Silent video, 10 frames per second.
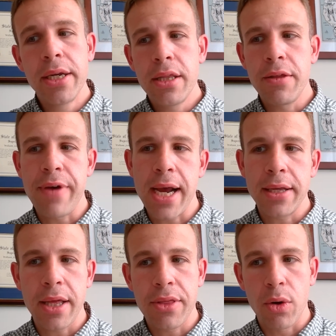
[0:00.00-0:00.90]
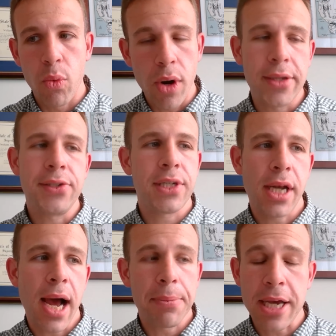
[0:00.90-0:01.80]
the fact that there was an
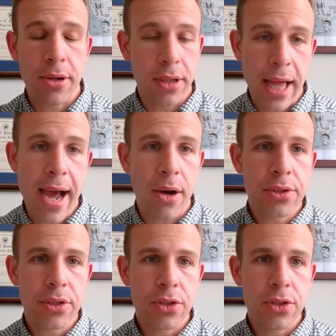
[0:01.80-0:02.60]
opt-out allowed